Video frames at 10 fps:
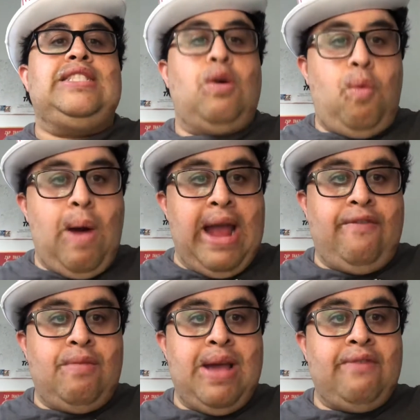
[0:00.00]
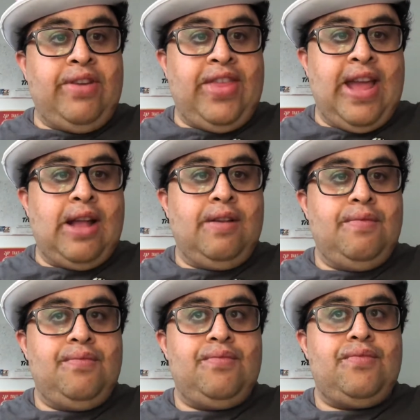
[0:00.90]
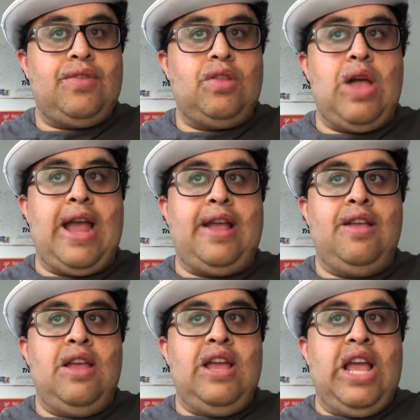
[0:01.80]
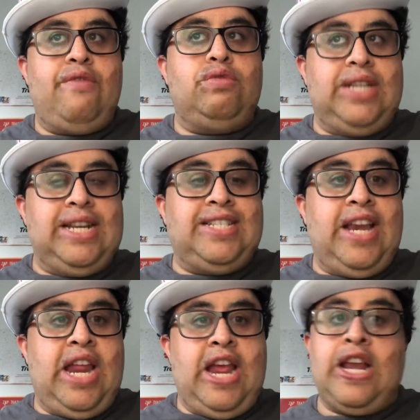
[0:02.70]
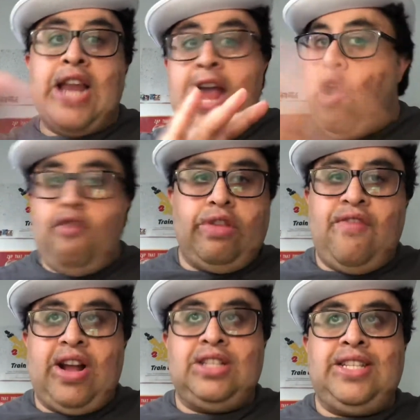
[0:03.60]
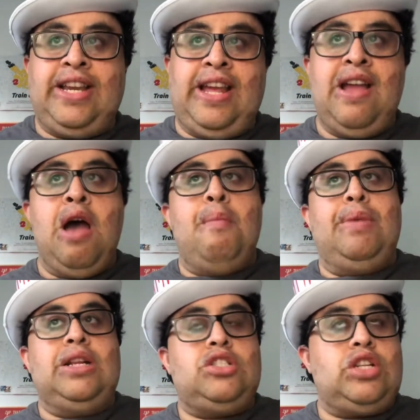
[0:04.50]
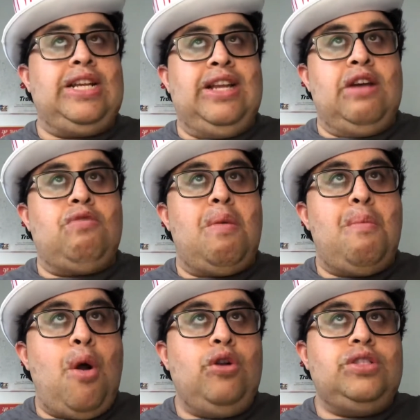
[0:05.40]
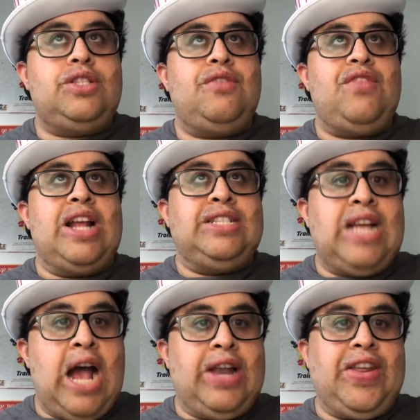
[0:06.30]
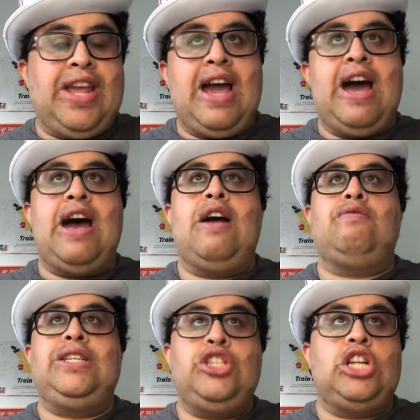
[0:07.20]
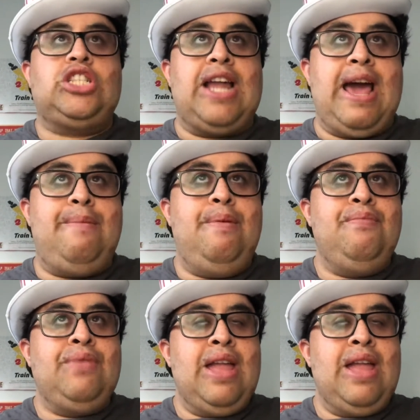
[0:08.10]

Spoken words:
away from everything. Like, if it was in a city, it'd take over the fucking city. But it's in a remote Antarctica research lab,